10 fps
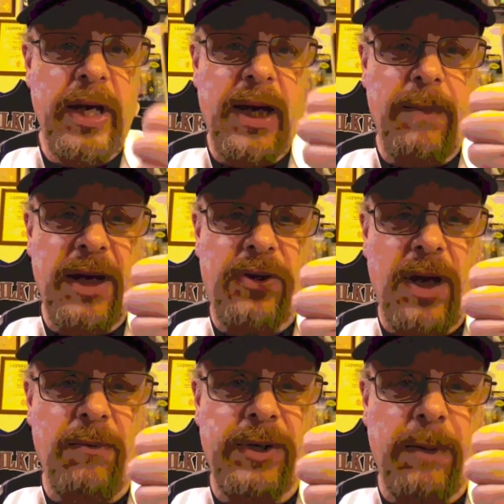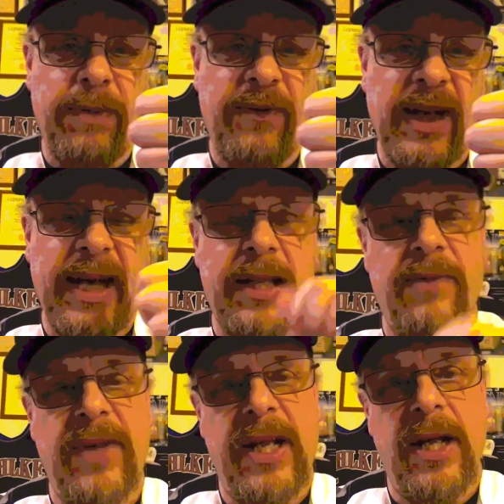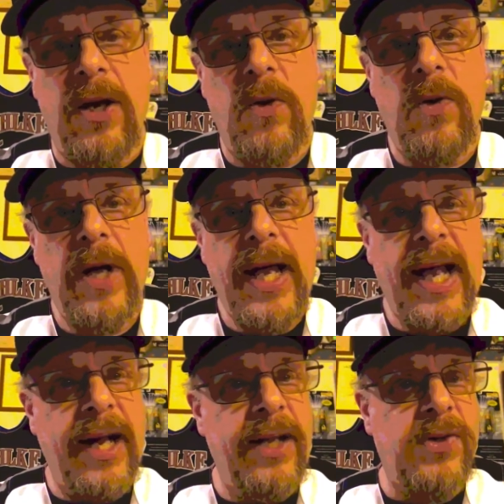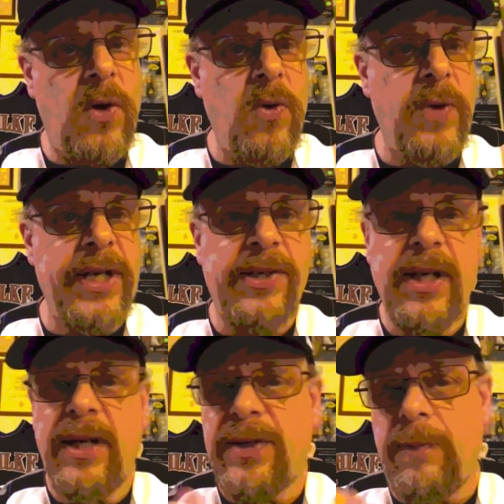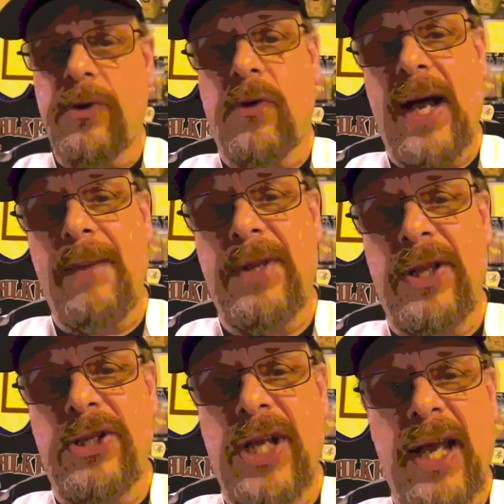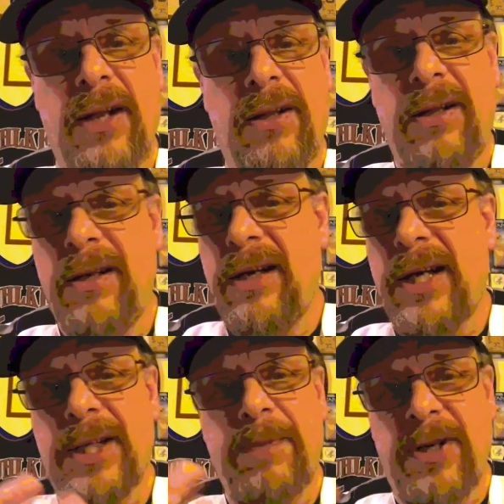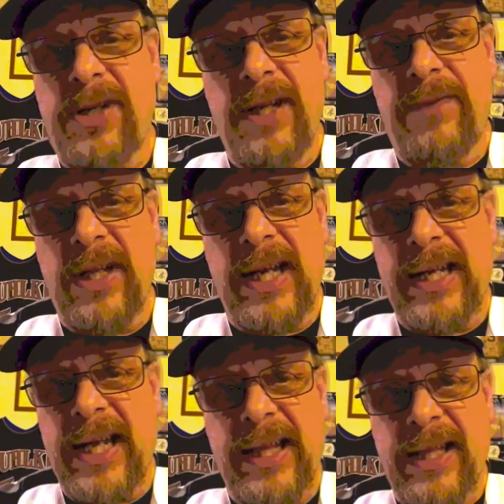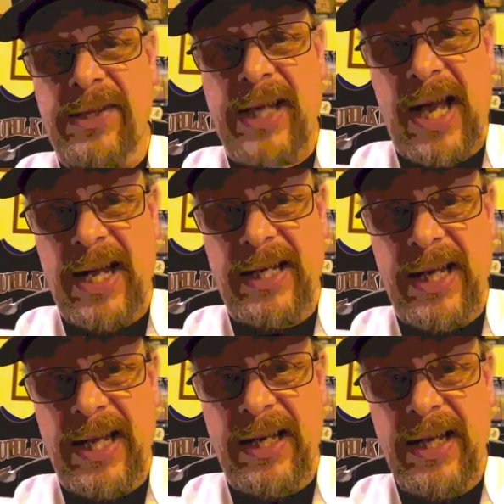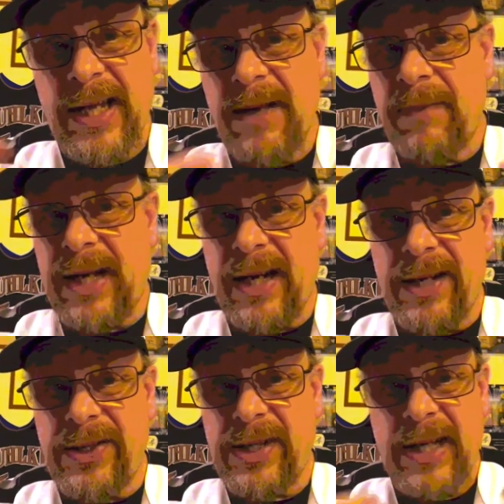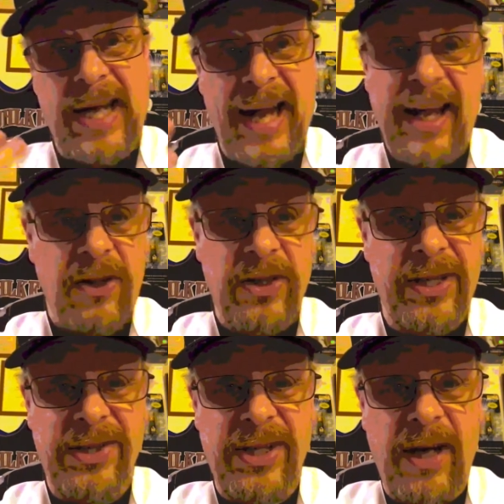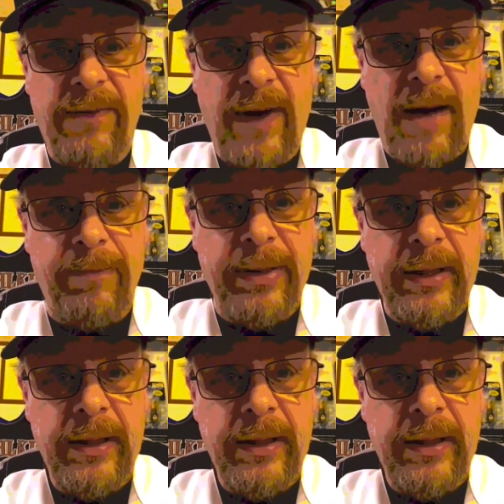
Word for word: Give me a thumbs up if you like the video. And as always, subscribe to the channel, especially if you like to get this content, because I got to look this stuff up.